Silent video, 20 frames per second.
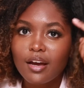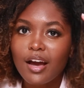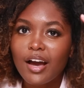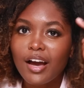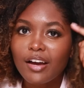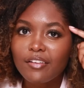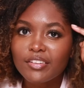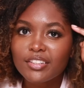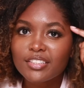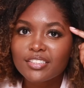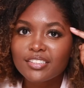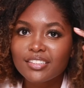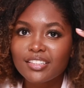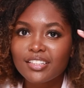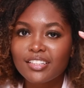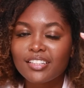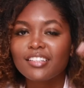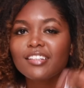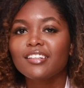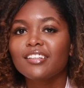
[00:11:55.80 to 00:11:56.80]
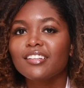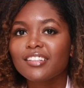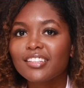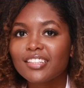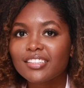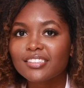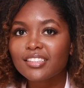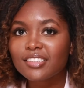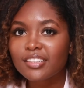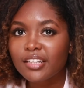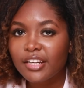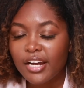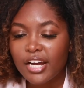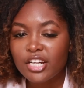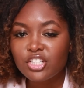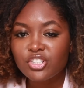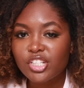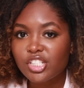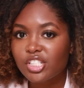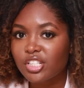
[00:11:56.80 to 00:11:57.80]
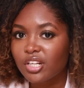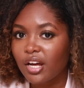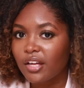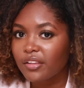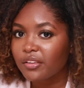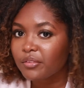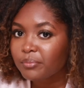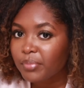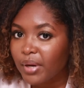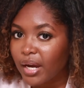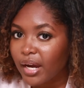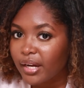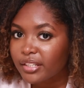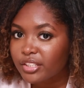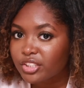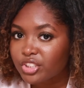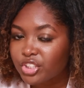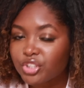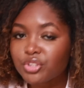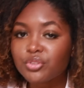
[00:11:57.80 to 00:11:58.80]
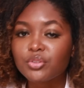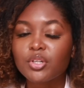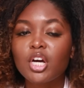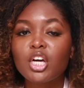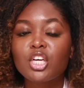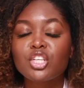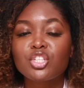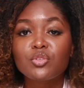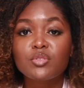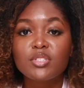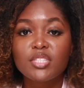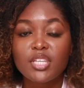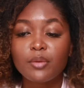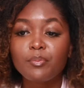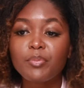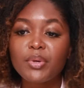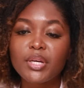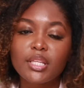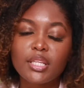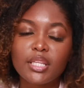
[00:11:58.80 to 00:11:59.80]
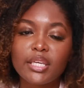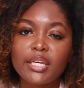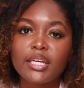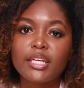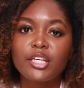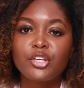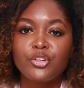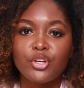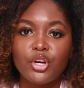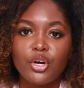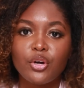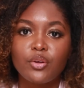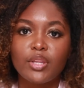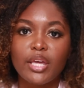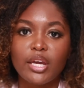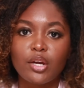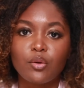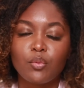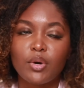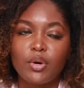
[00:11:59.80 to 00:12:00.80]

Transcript: Obviously, you need to layer hydration on the body too. So typically, you know, like